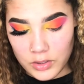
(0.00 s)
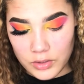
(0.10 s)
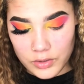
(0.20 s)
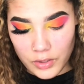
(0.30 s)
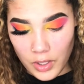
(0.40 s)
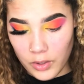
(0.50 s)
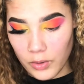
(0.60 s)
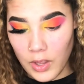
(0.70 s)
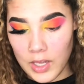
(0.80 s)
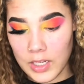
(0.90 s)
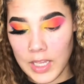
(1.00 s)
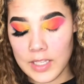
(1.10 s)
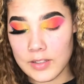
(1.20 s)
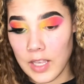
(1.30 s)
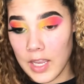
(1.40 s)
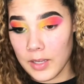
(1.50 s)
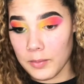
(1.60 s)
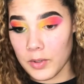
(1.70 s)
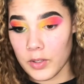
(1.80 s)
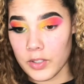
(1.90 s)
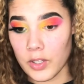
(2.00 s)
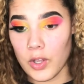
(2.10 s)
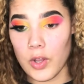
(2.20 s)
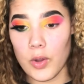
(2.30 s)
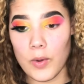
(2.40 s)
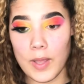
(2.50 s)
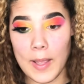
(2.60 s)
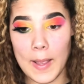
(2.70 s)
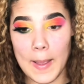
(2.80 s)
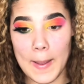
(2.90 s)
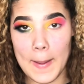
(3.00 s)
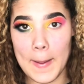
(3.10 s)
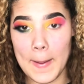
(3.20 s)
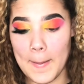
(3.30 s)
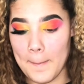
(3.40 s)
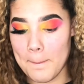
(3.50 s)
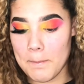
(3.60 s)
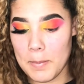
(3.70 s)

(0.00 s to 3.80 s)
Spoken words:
So next I am going to go and